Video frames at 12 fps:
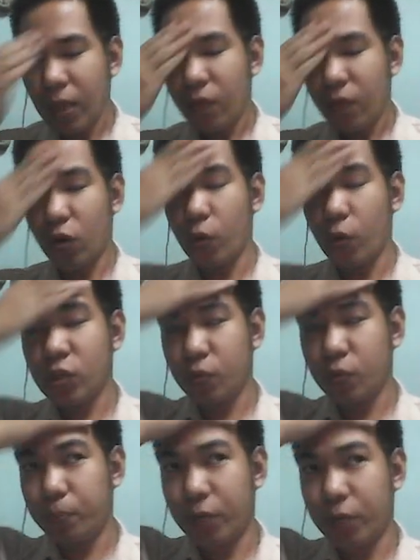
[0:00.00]
You're going to
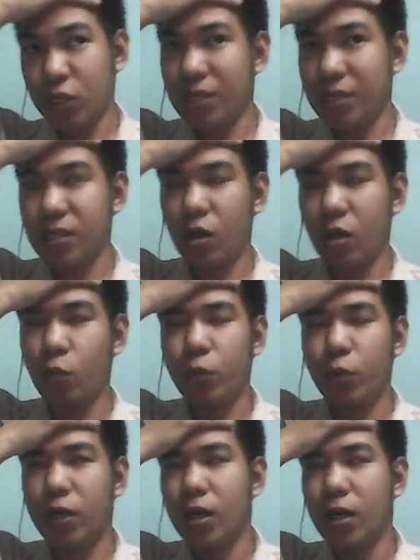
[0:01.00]
purchase a
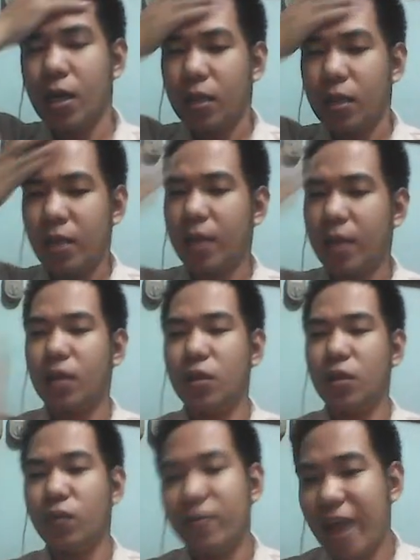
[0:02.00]
computer like
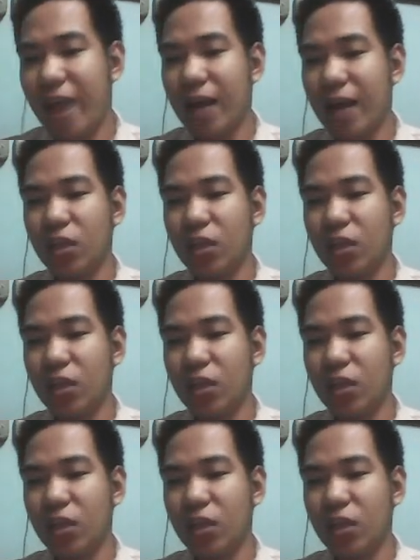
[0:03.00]
UNIVAC.